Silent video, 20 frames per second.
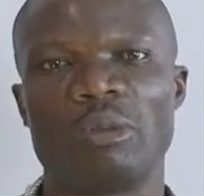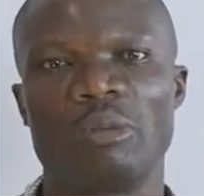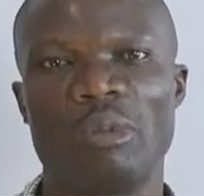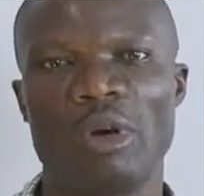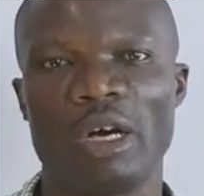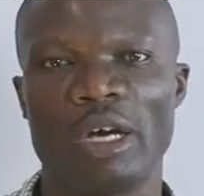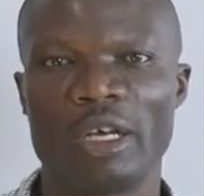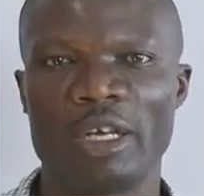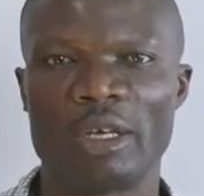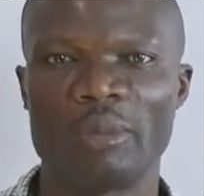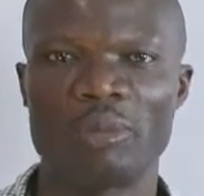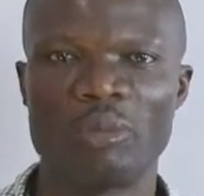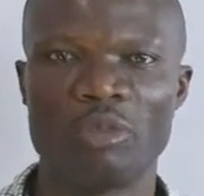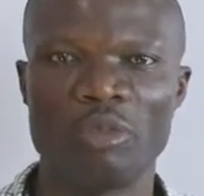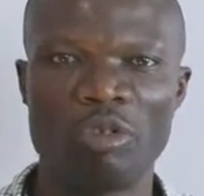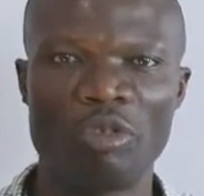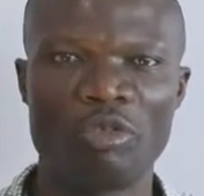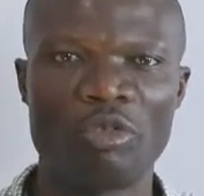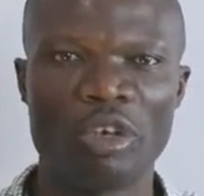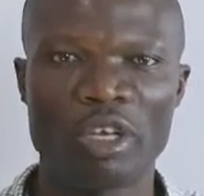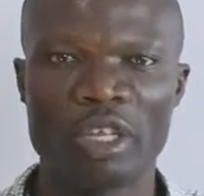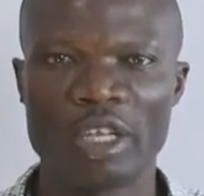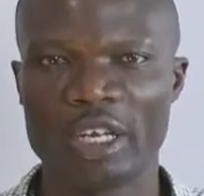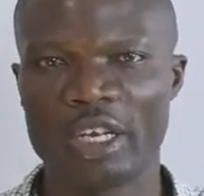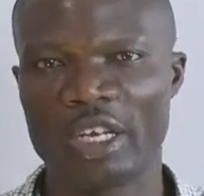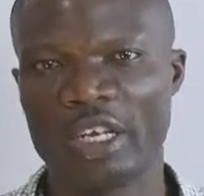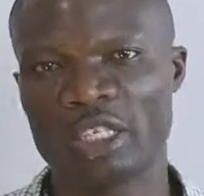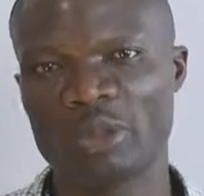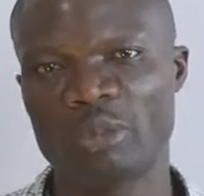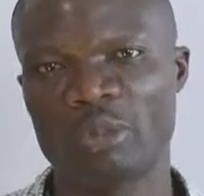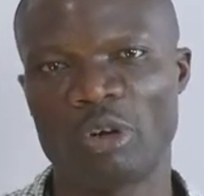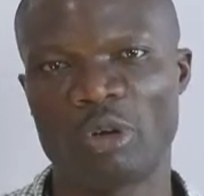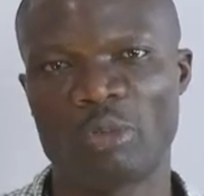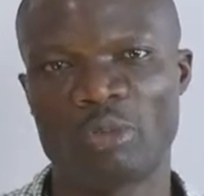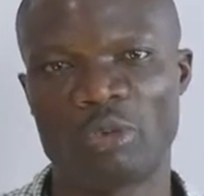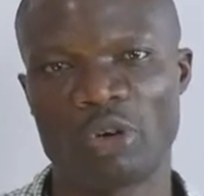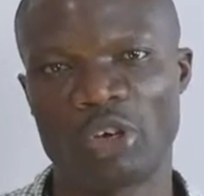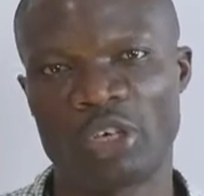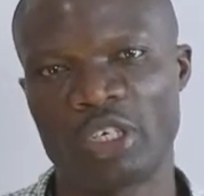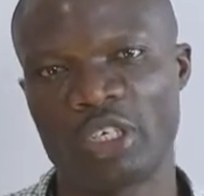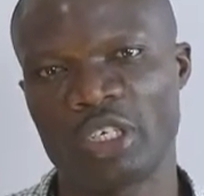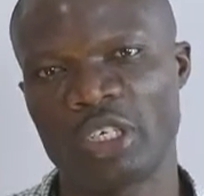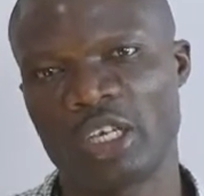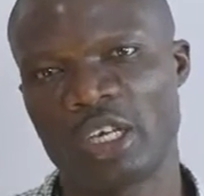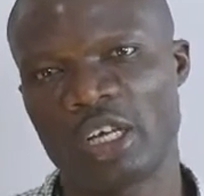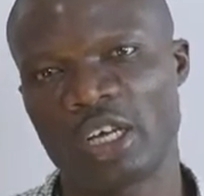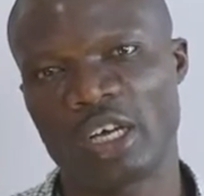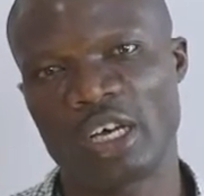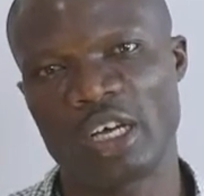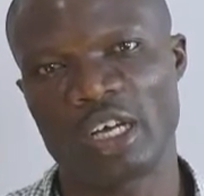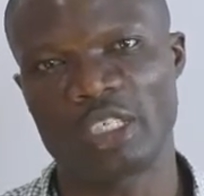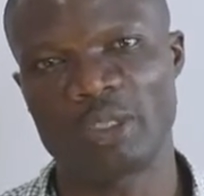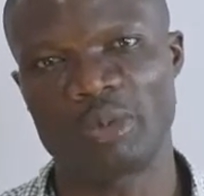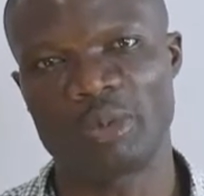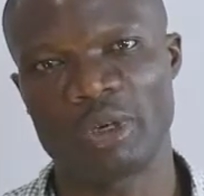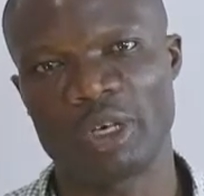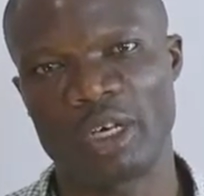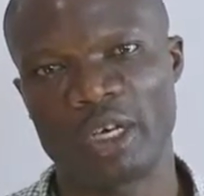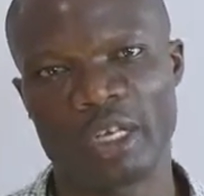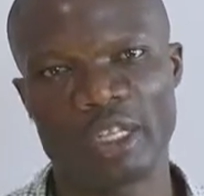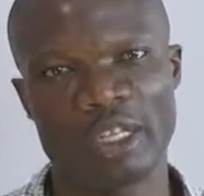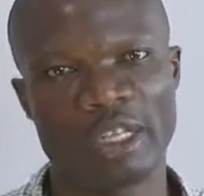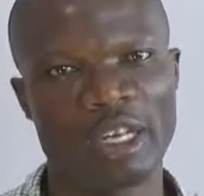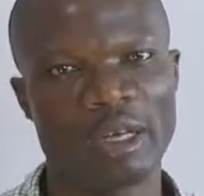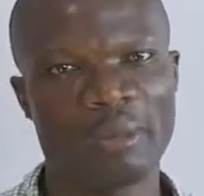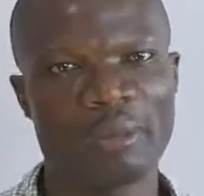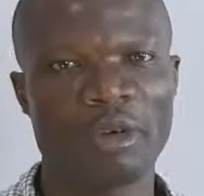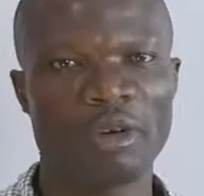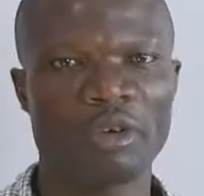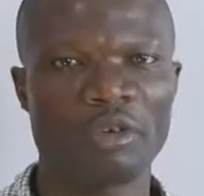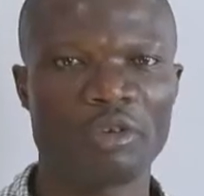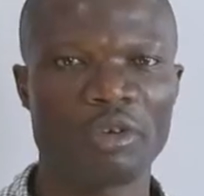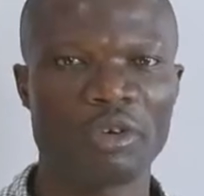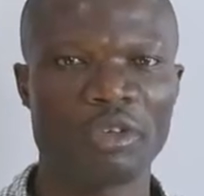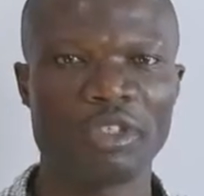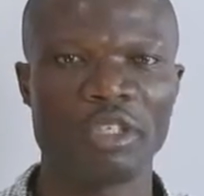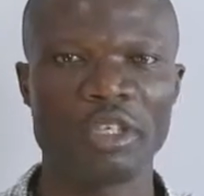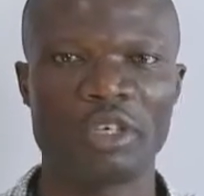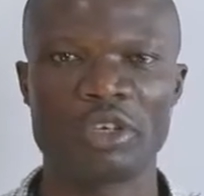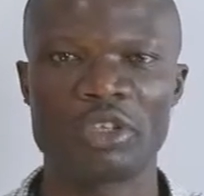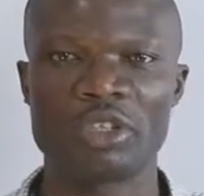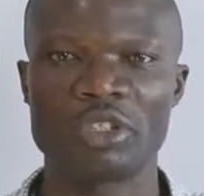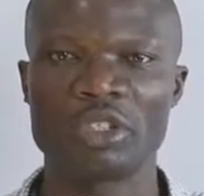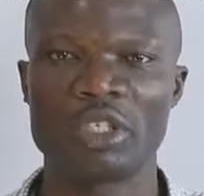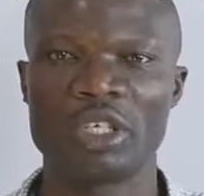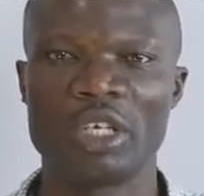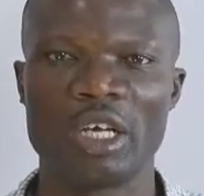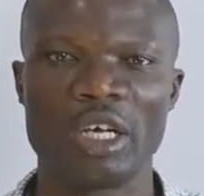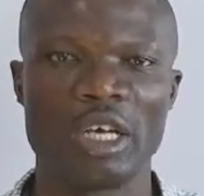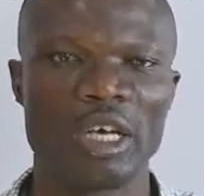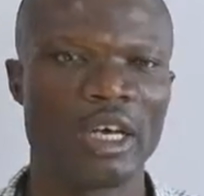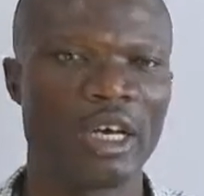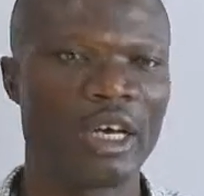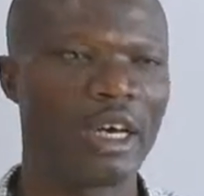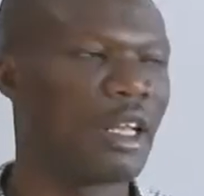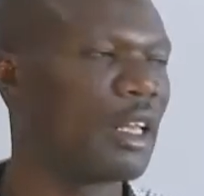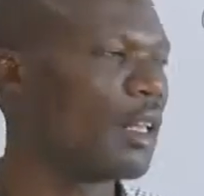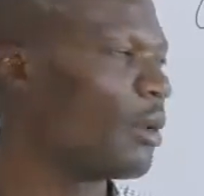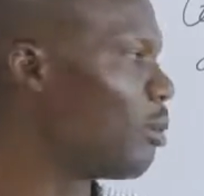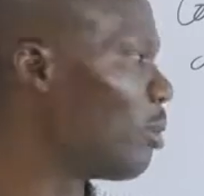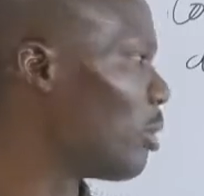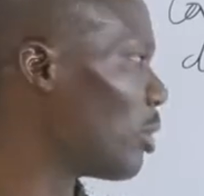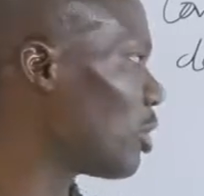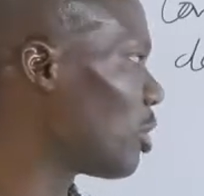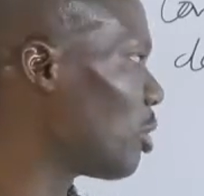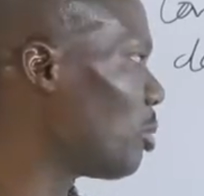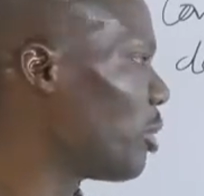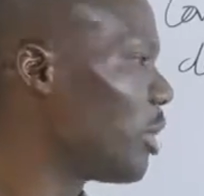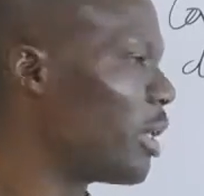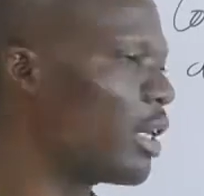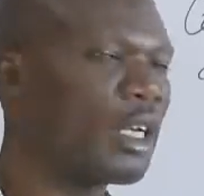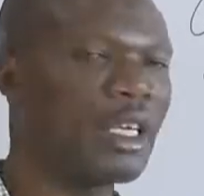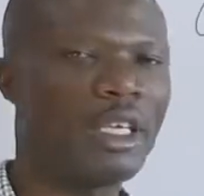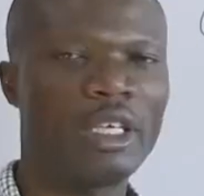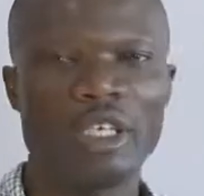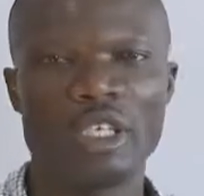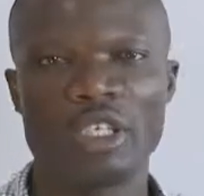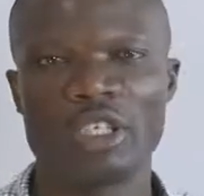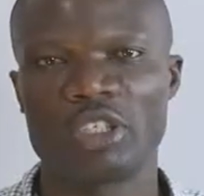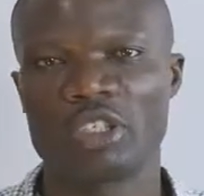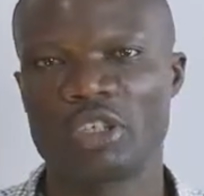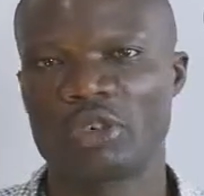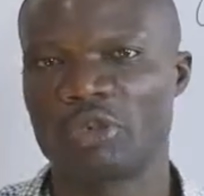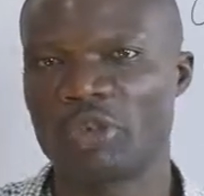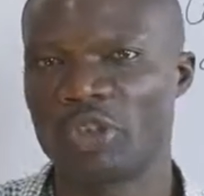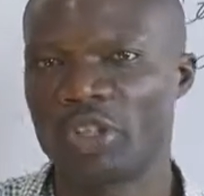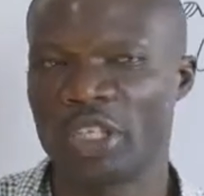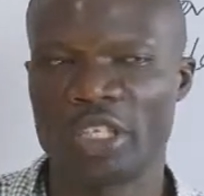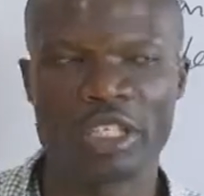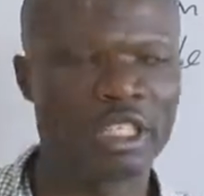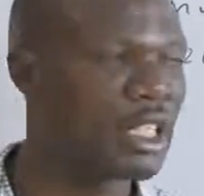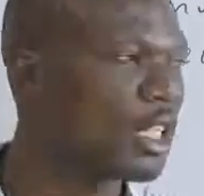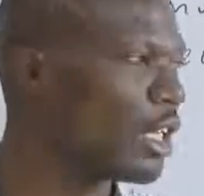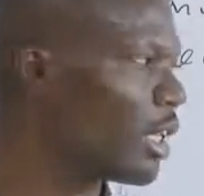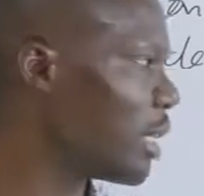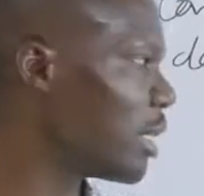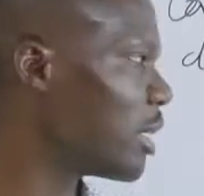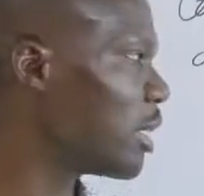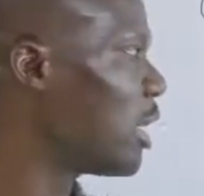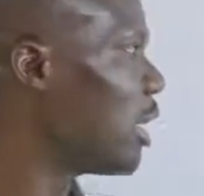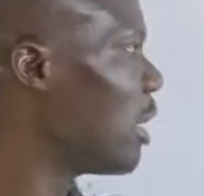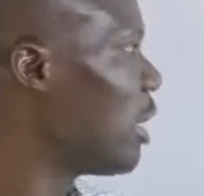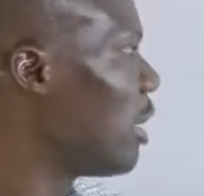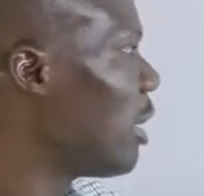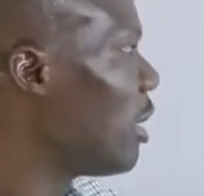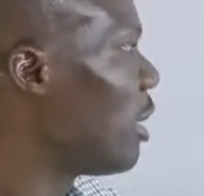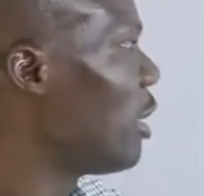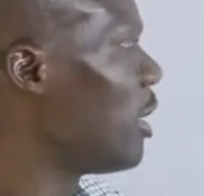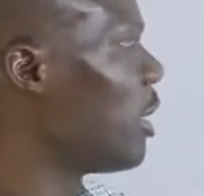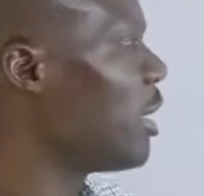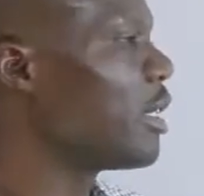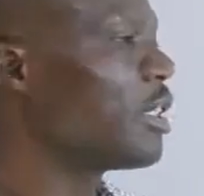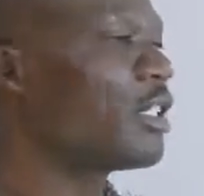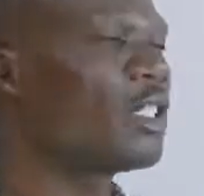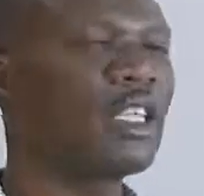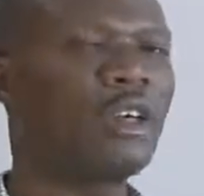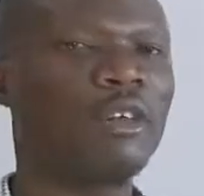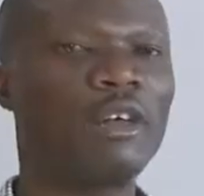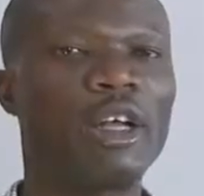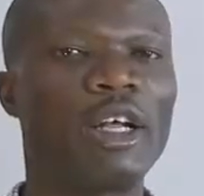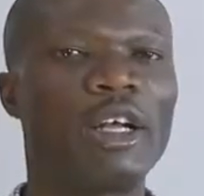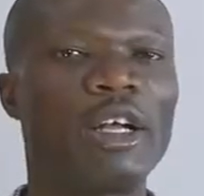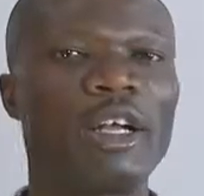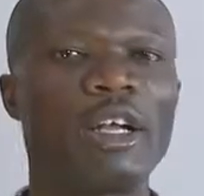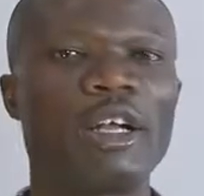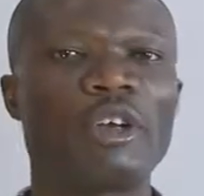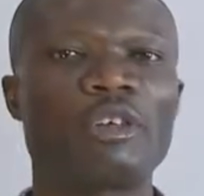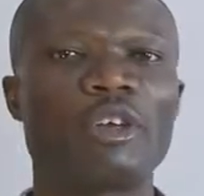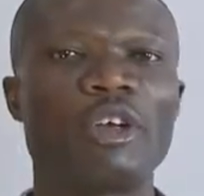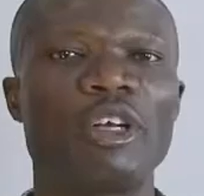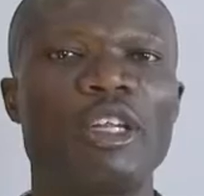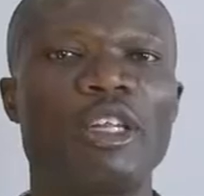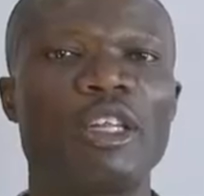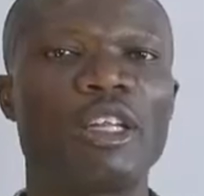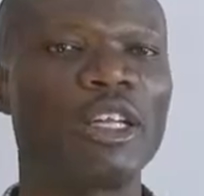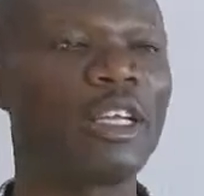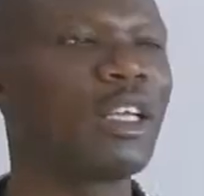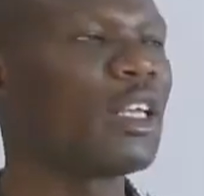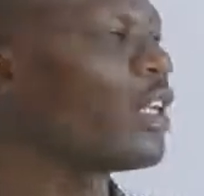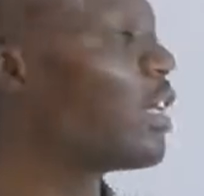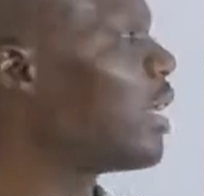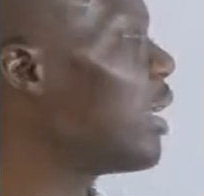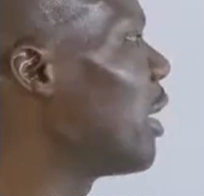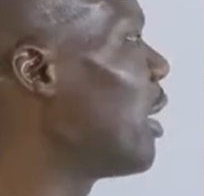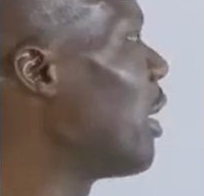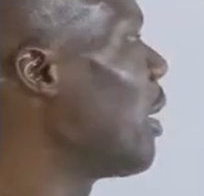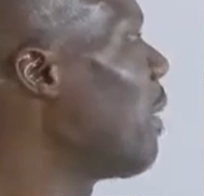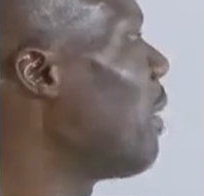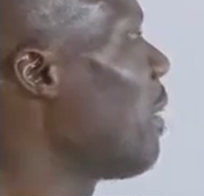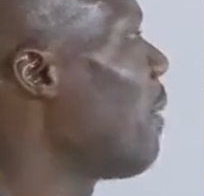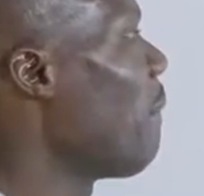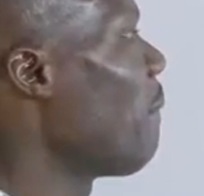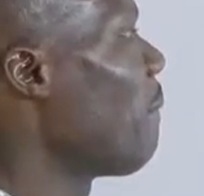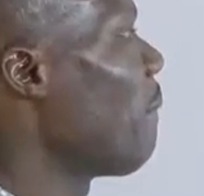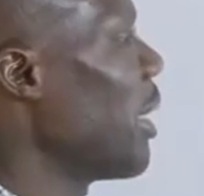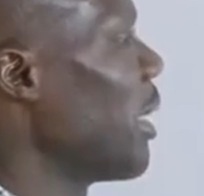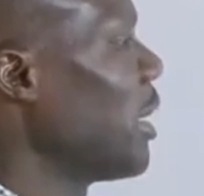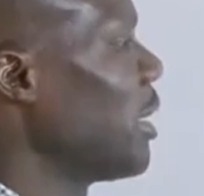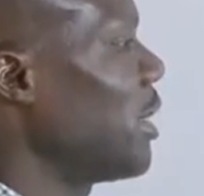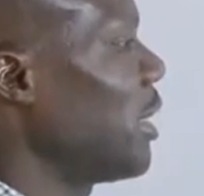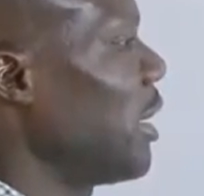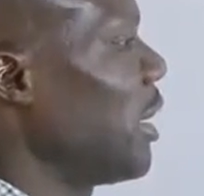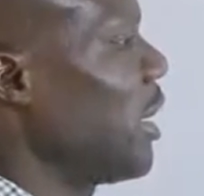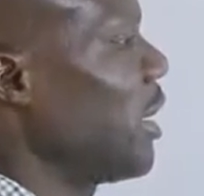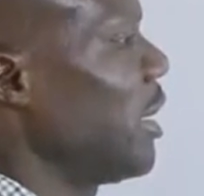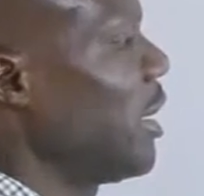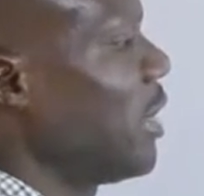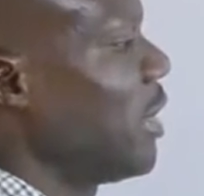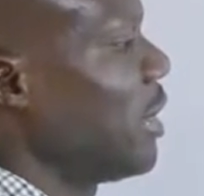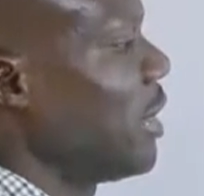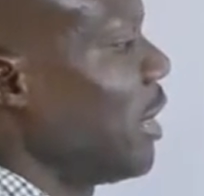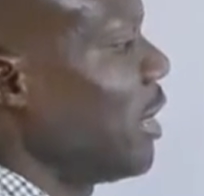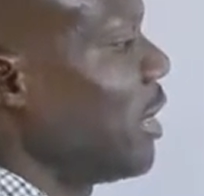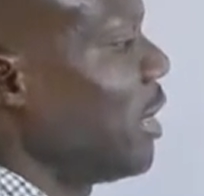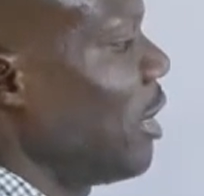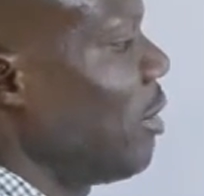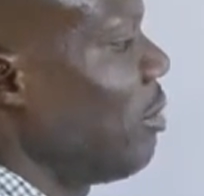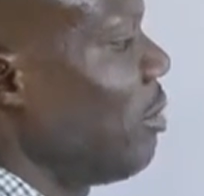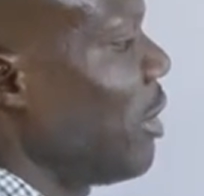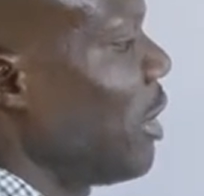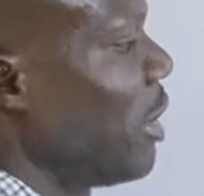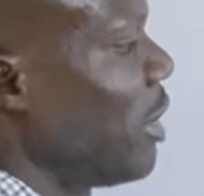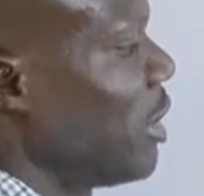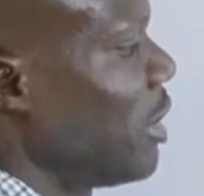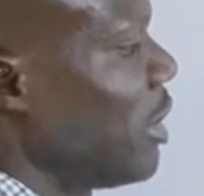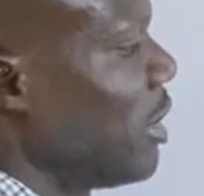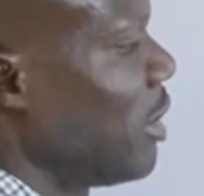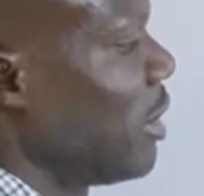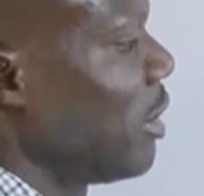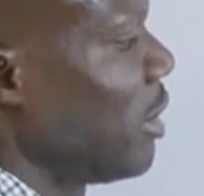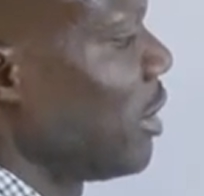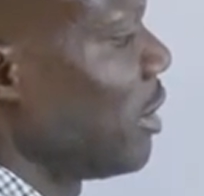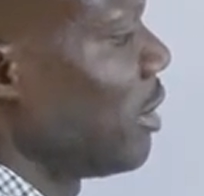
by moving the decimal point as per the number of zeros at the bottom here. So for this case, this 723% is the same as